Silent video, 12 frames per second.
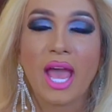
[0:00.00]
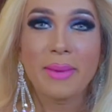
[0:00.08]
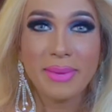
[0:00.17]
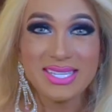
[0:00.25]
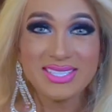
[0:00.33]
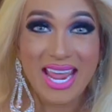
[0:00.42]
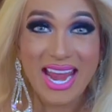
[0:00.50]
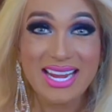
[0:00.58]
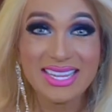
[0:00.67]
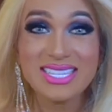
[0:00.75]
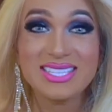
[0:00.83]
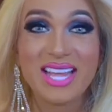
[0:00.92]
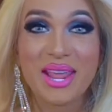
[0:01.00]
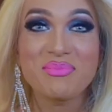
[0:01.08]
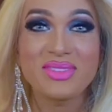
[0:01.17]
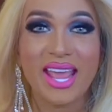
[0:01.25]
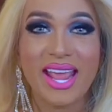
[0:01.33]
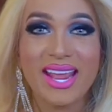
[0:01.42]
Am I saying it the same
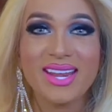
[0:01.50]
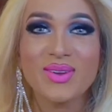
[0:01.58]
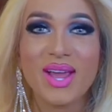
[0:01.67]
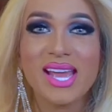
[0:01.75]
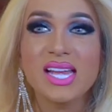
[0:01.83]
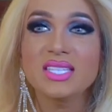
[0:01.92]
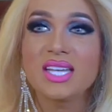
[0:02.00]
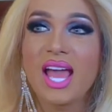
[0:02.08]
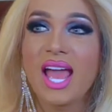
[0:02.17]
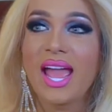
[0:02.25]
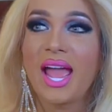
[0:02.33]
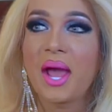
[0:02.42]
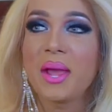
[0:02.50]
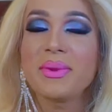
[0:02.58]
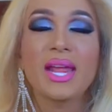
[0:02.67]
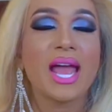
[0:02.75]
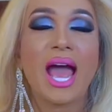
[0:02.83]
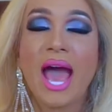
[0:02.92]
thing, you guys? I
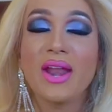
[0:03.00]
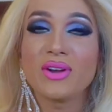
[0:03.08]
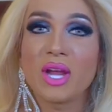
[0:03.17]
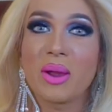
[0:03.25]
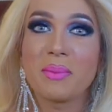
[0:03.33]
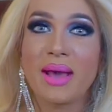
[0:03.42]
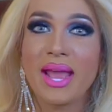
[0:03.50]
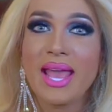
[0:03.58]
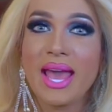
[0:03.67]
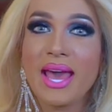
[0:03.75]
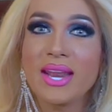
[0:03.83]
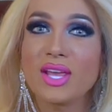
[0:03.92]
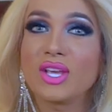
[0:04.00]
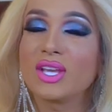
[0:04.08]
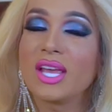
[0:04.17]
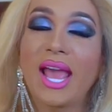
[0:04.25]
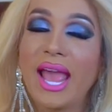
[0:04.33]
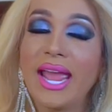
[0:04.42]
mean, I don't know. In my head,
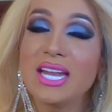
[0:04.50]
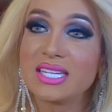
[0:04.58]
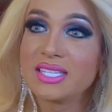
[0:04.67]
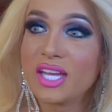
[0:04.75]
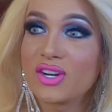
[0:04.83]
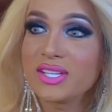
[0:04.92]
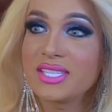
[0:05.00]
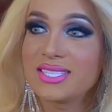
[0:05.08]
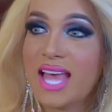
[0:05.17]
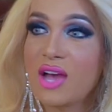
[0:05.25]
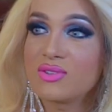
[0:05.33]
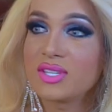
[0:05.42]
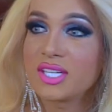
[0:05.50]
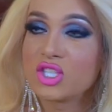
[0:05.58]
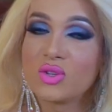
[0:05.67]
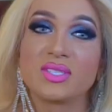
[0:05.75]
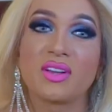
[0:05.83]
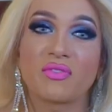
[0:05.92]
it literally sounds like
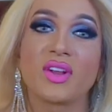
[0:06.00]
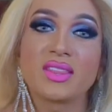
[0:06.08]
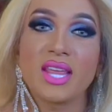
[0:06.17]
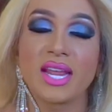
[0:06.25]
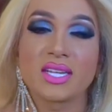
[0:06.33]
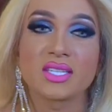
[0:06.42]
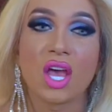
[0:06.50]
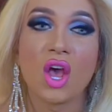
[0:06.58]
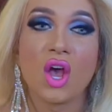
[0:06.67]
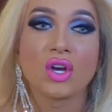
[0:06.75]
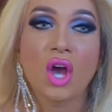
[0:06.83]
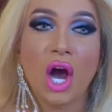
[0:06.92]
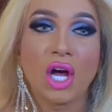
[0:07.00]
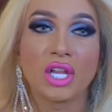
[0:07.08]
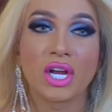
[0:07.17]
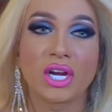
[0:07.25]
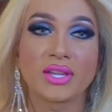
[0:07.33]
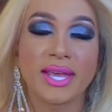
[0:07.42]
two different things
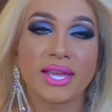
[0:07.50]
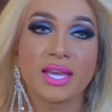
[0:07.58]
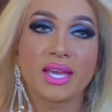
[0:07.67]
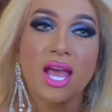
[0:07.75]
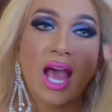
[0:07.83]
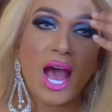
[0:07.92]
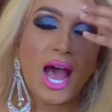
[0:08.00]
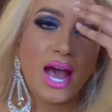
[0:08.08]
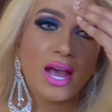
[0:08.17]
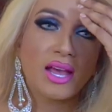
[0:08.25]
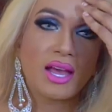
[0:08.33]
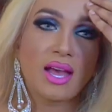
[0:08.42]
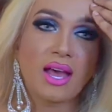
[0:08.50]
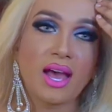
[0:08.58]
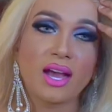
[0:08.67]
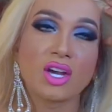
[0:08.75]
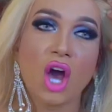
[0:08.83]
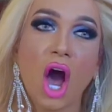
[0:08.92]
collar, like
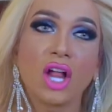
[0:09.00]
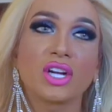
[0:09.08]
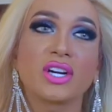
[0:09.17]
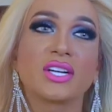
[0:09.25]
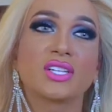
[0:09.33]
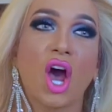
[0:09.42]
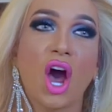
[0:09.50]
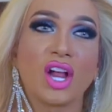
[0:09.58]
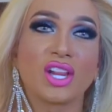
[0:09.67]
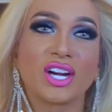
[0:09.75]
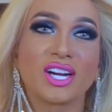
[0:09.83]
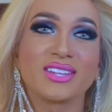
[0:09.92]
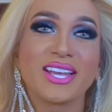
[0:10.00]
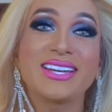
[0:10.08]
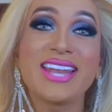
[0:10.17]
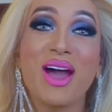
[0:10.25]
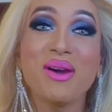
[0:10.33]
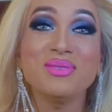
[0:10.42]
collar and collar.
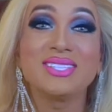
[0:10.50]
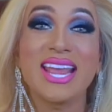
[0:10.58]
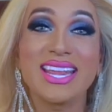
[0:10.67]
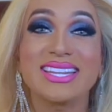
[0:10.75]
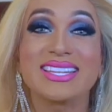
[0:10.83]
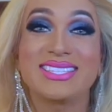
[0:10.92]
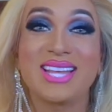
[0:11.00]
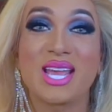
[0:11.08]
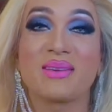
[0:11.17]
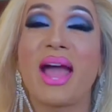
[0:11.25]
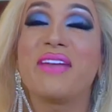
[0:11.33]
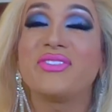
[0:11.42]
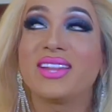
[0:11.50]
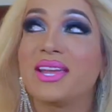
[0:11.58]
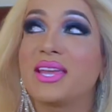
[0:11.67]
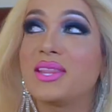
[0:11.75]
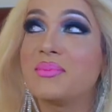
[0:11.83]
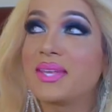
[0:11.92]
Like now I'm saying it the same. I feel
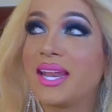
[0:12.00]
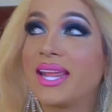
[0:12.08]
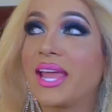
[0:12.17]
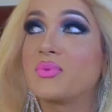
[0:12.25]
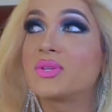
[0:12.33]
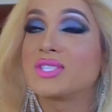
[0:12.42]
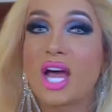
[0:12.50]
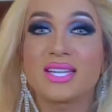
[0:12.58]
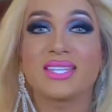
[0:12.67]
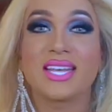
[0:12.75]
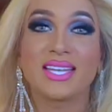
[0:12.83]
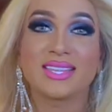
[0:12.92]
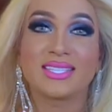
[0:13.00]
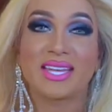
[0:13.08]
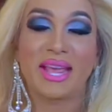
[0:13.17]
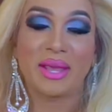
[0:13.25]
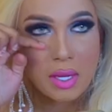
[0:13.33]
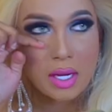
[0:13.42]
like in the beginning I was not saying it the
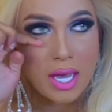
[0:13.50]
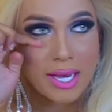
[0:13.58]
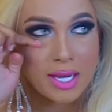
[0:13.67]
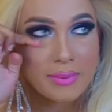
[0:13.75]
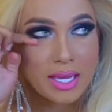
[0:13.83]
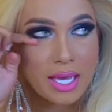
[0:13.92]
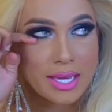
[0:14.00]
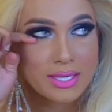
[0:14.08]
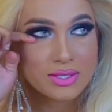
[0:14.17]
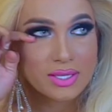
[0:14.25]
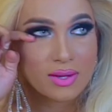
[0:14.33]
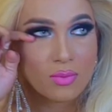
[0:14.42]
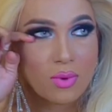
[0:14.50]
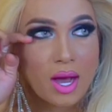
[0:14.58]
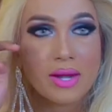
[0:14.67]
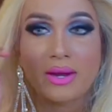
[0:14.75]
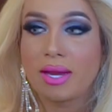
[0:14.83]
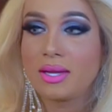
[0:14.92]
same. Oh my god, now my eyes are like
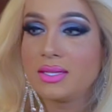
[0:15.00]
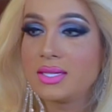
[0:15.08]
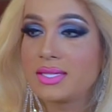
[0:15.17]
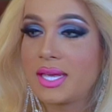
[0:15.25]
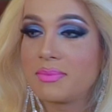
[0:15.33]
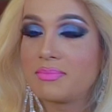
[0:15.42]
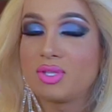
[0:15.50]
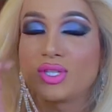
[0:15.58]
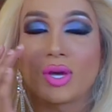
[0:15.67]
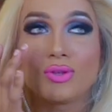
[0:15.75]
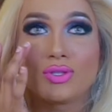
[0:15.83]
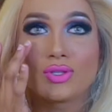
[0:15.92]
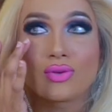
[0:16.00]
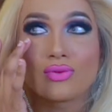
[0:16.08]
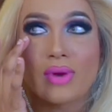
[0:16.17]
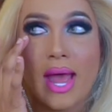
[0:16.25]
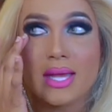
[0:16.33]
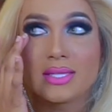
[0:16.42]
watering because I'm so
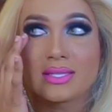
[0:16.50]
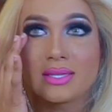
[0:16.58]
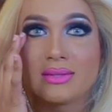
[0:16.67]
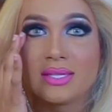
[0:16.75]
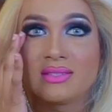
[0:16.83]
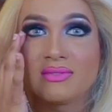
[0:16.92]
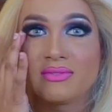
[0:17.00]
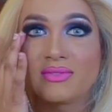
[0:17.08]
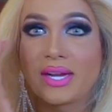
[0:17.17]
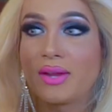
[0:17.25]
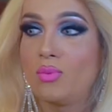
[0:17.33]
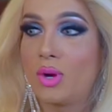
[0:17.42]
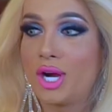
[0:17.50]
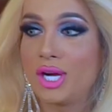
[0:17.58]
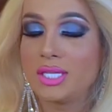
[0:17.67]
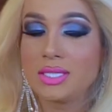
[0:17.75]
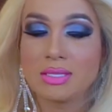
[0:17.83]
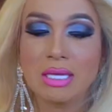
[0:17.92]
stressed on these freaking
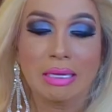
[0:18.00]
words.